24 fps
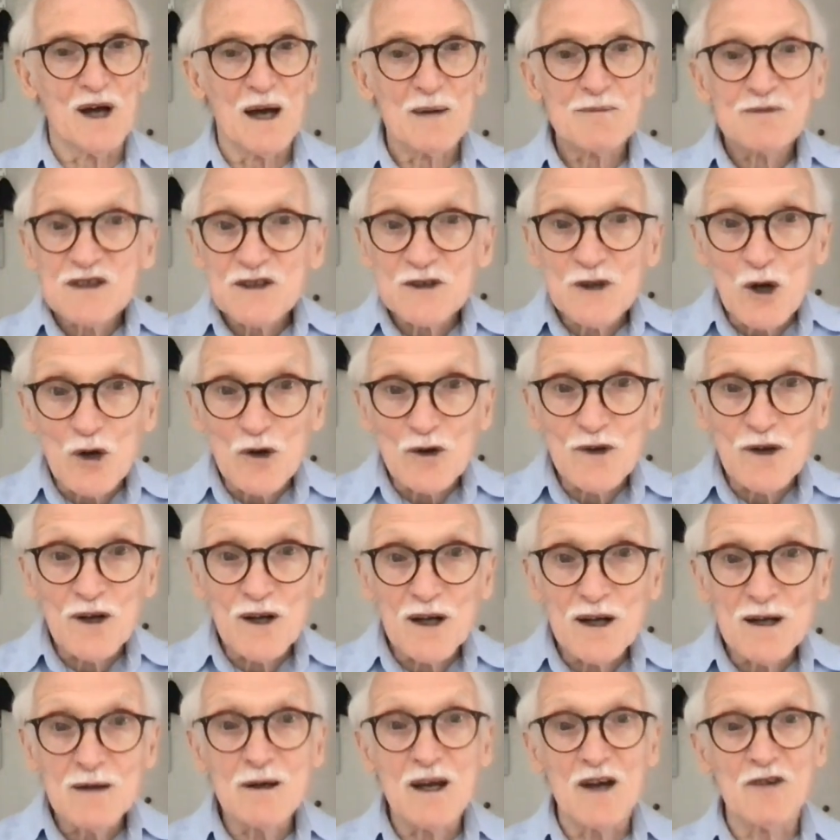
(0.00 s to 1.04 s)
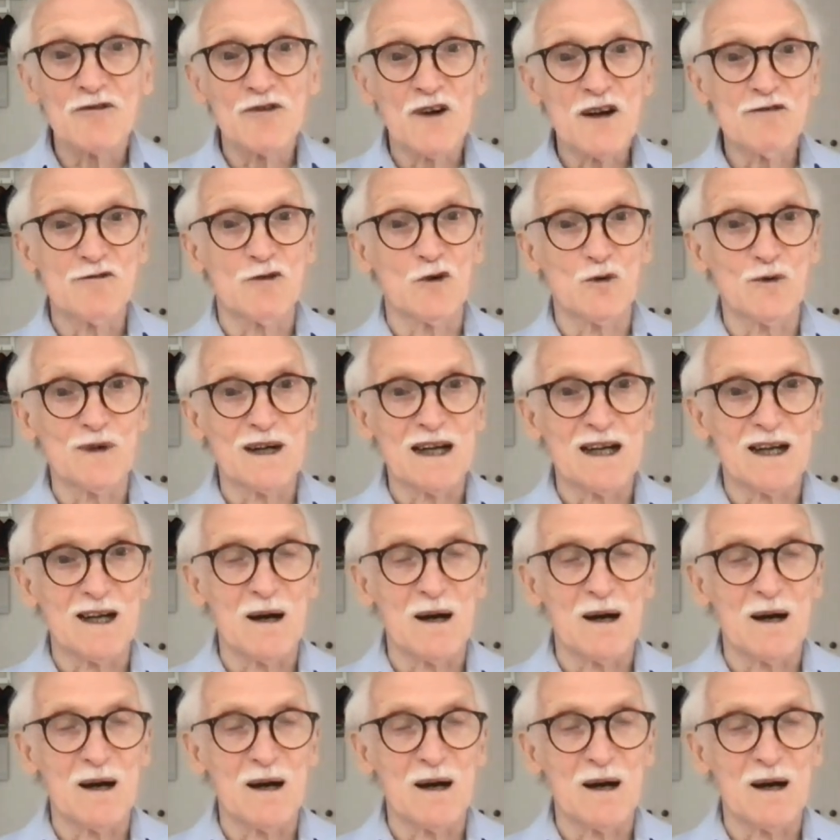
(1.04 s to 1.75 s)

I'm starting a freight forwarding